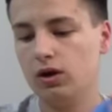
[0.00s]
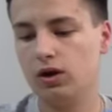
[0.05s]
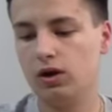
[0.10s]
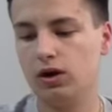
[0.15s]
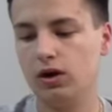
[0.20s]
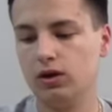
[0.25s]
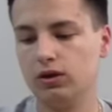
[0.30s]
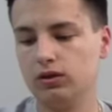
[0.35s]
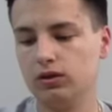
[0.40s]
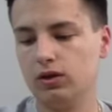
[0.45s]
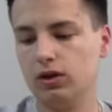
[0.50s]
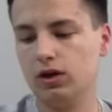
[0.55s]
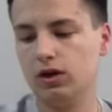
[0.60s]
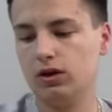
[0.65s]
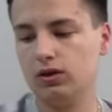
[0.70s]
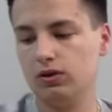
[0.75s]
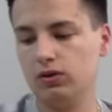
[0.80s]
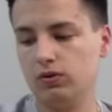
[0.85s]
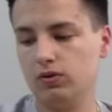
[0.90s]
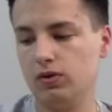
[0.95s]
And
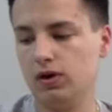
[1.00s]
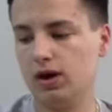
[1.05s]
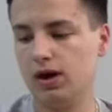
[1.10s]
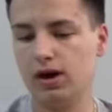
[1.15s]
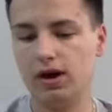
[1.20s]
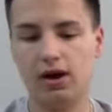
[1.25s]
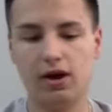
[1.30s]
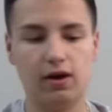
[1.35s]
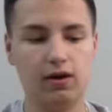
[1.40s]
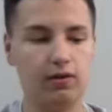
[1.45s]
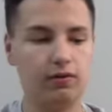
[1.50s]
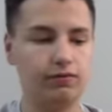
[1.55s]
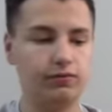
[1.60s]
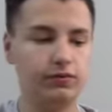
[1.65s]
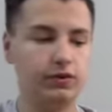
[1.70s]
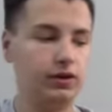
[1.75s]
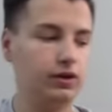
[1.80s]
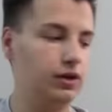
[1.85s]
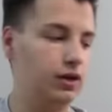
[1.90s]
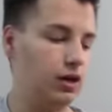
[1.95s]
then you
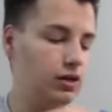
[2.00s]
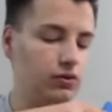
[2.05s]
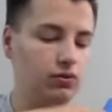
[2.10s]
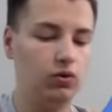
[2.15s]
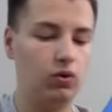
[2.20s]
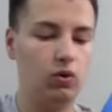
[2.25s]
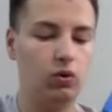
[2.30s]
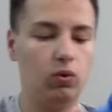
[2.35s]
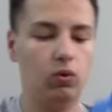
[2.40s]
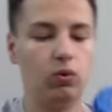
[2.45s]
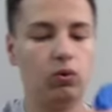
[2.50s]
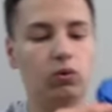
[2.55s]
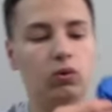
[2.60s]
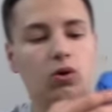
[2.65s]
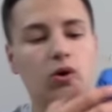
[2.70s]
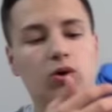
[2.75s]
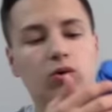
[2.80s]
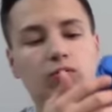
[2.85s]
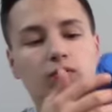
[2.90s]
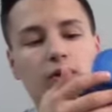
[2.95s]
have another
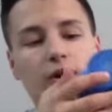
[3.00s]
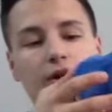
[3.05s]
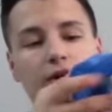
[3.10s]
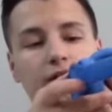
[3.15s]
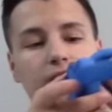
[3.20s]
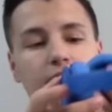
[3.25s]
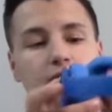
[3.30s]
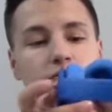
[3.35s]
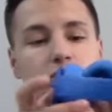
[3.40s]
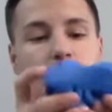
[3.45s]
hole right here.